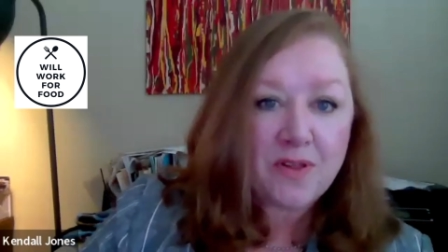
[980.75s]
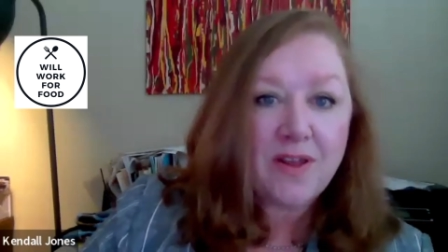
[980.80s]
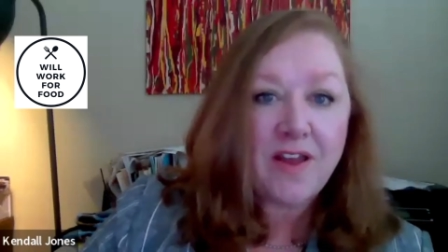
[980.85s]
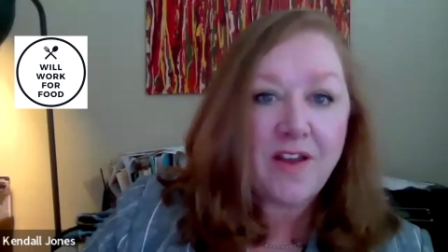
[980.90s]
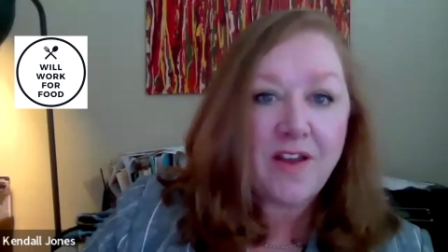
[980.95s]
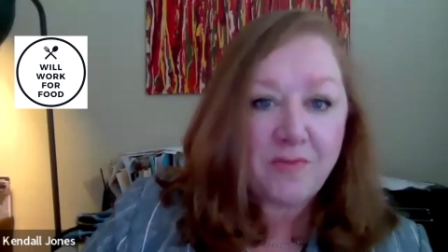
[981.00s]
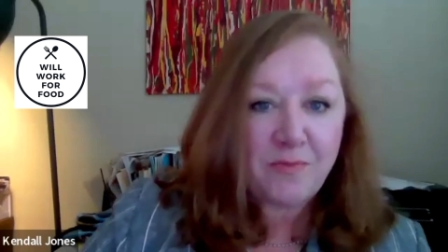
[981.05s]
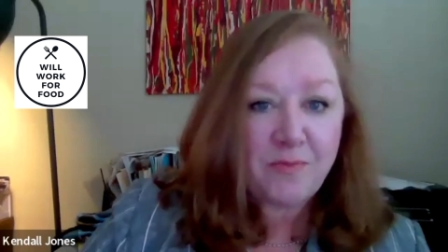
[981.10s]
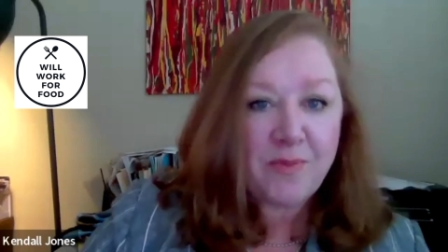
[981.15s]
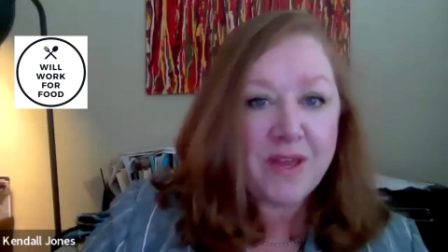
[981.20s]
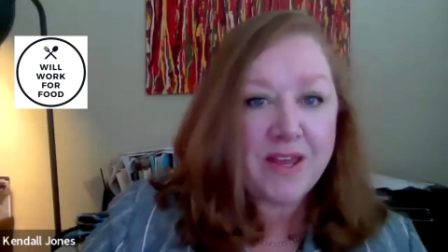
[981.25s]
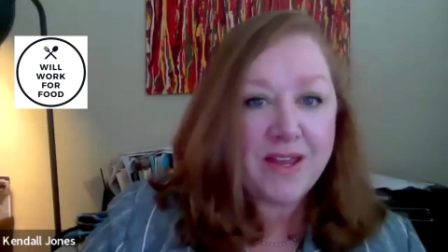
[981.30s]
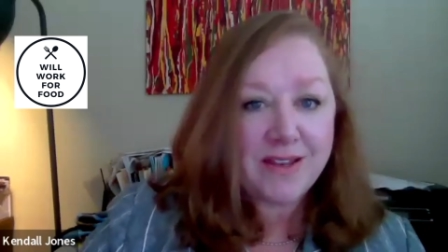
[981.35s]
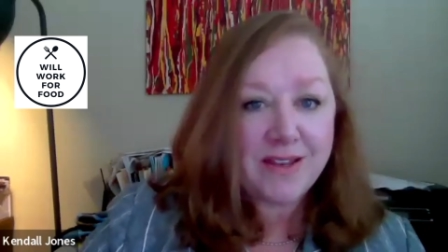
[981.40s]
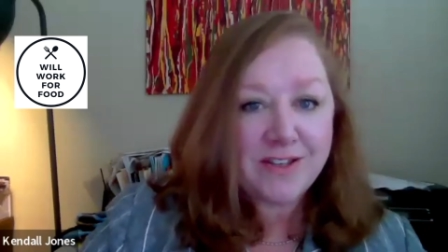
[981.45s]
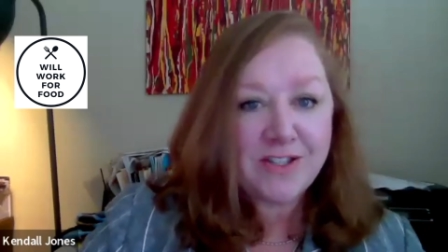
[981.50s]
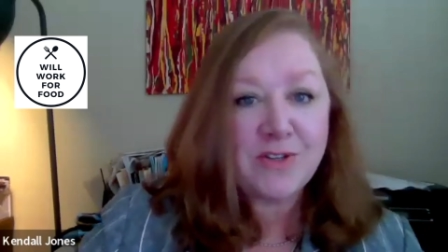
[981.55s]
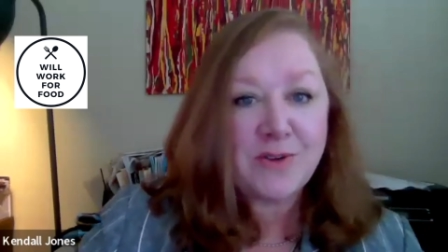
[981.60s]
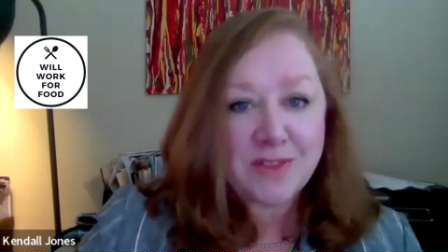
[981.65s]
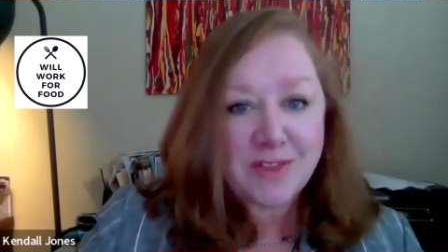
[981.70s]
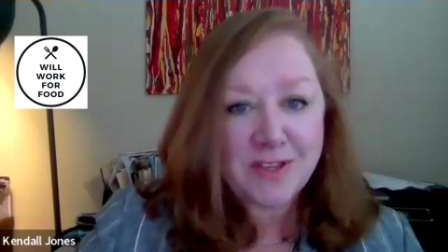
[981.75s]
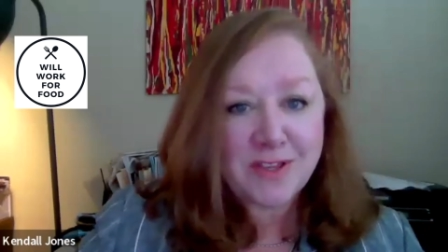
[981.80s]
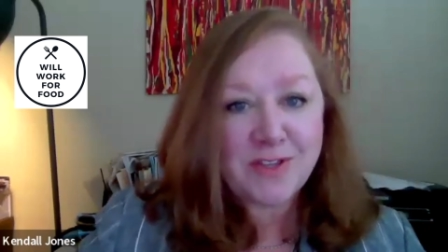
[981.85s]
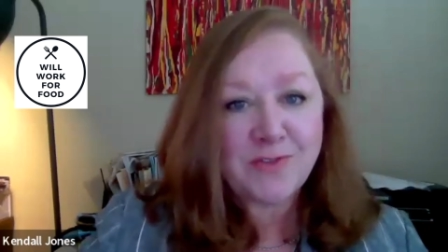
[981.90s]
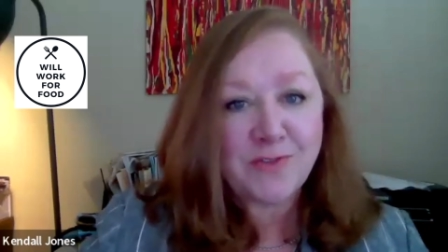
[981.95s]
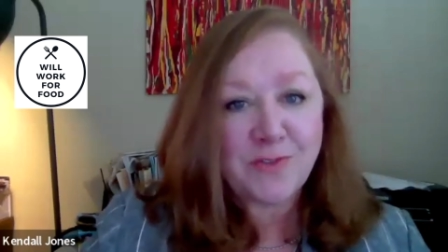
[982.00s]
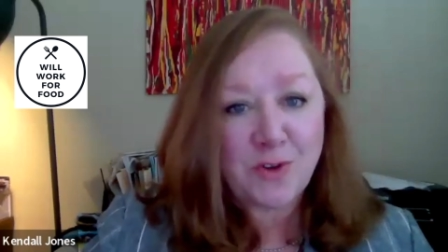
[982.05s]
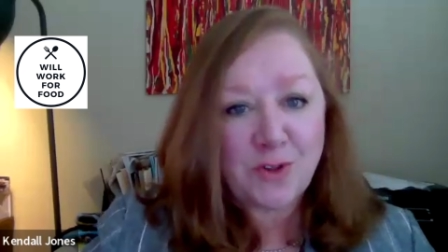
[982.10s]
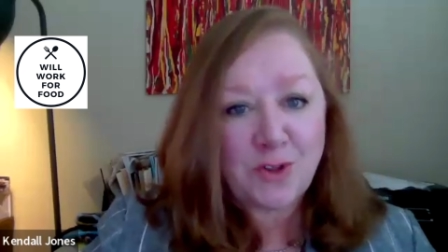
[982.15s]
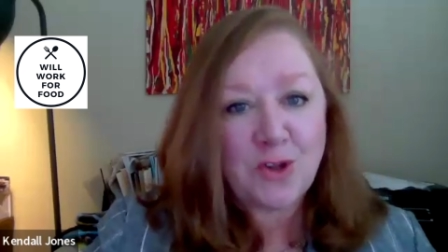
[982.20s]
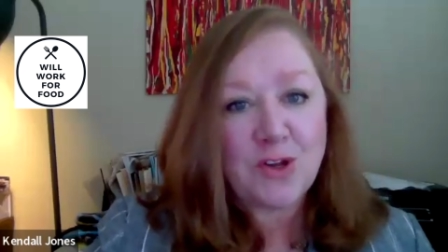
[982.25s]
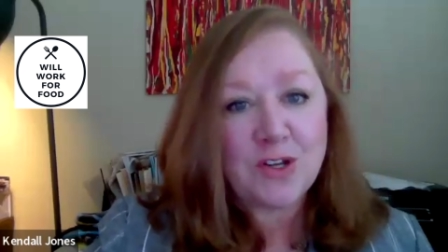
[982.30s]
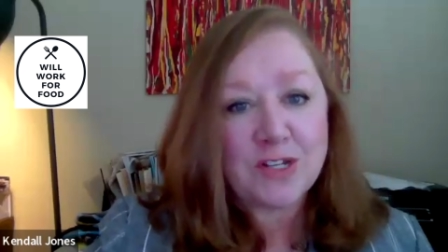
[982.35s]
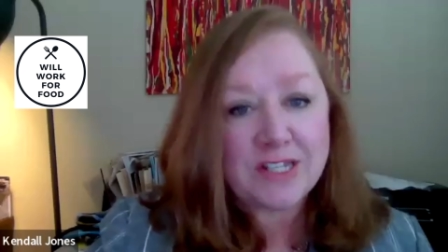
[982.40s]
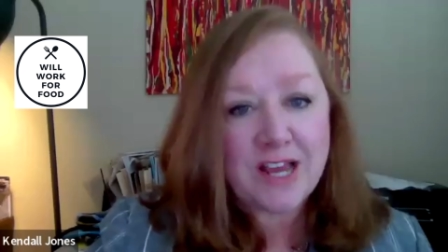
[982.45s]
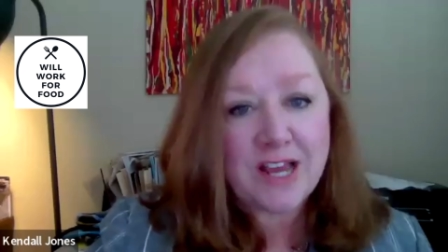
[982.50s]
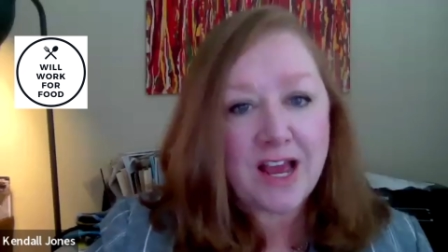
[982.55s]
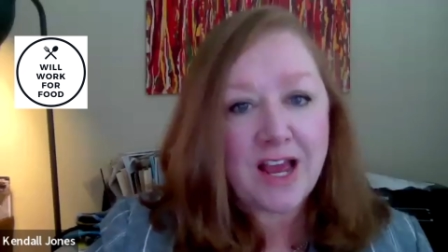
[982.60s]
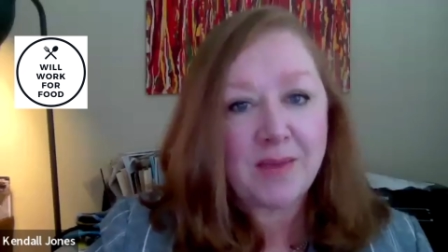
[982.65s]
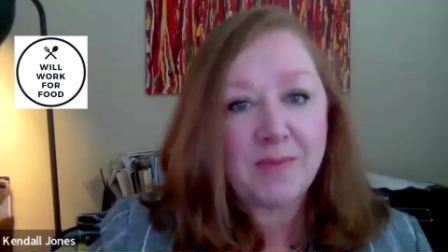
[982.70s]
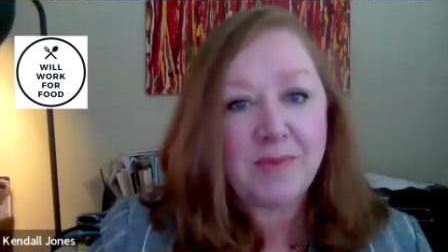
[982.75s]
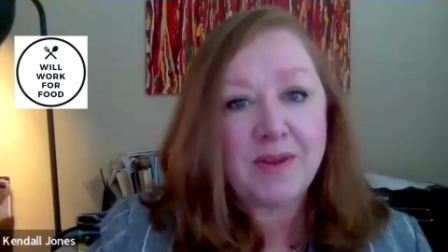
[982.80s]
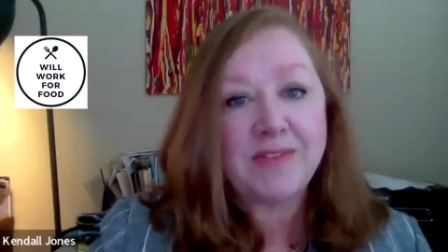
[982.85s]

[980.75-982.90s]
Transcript: have been doing this for a long time.